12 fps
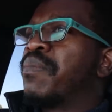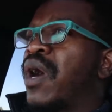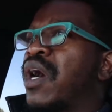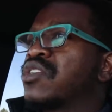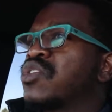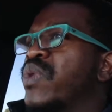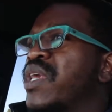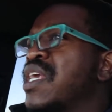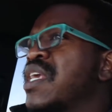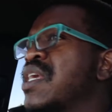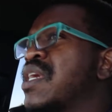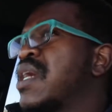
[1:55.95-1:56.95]
past
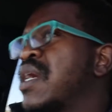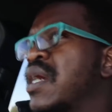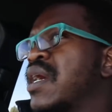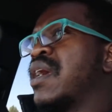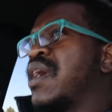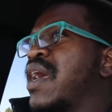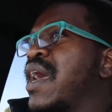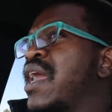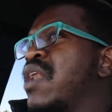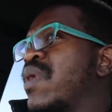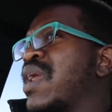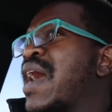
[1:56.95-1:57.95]
week
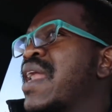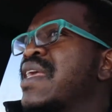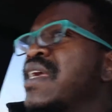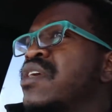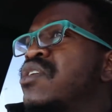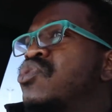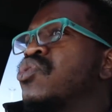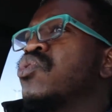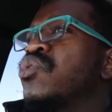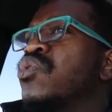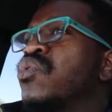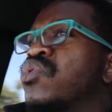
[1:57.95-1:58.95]
and what I need
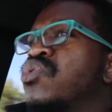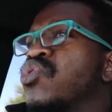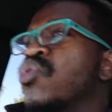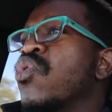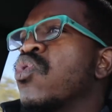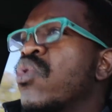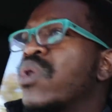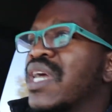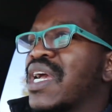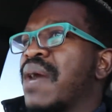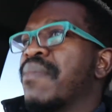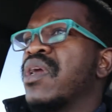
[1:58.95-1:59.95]
to do in the
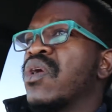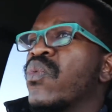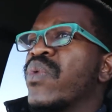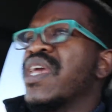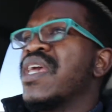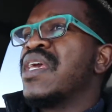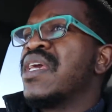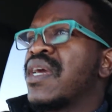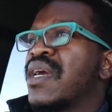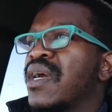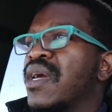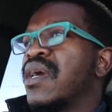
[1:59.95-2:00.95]
coming week.
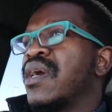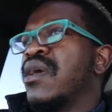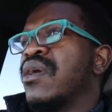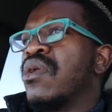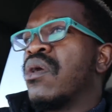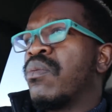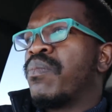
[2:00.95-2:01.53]
You know,